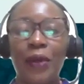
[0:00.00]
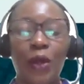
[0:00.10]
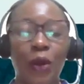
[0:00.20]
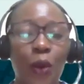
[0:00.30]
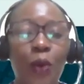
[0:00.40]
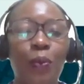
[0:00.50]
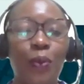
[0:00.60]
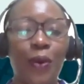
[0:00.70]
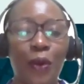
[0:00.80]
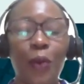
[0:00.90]

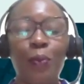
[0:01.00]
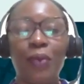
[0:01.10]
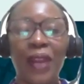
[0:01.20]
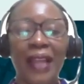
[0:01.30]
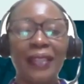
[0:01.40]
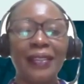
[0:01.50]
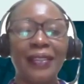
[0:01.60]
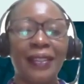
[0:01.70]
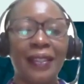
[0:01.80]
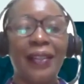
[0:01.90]
COP plans,